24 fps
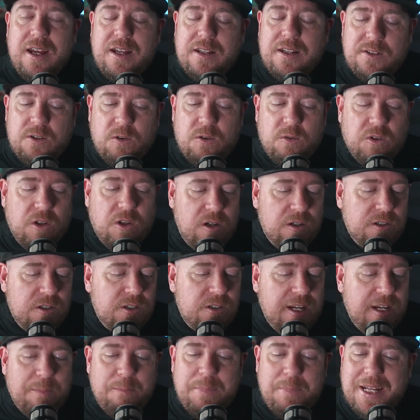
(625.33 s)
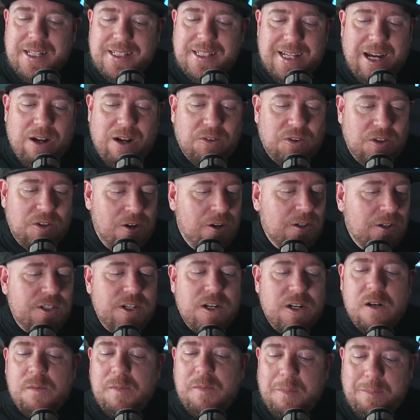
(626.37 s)
So it beats out
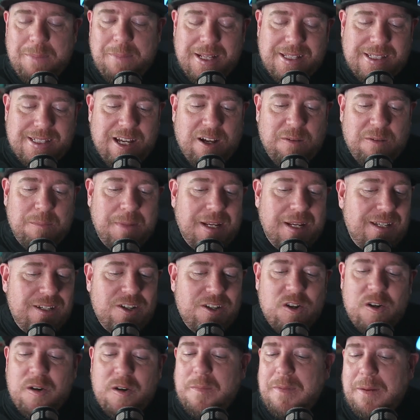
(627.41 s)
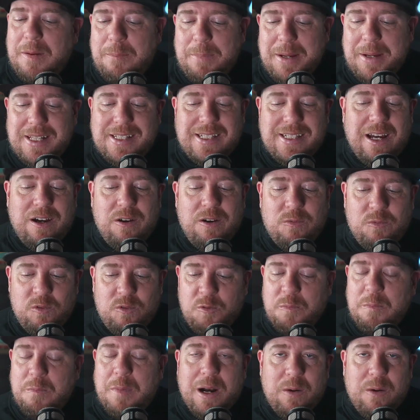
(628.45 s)
long-term, it beats out mid-term, it beats out
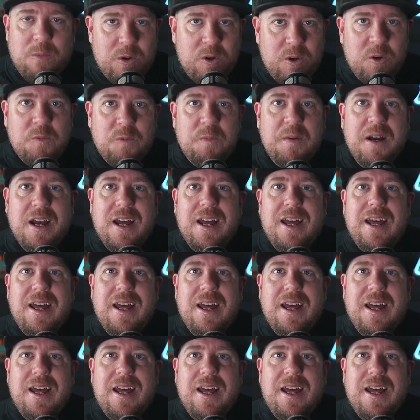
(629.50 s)
room by room.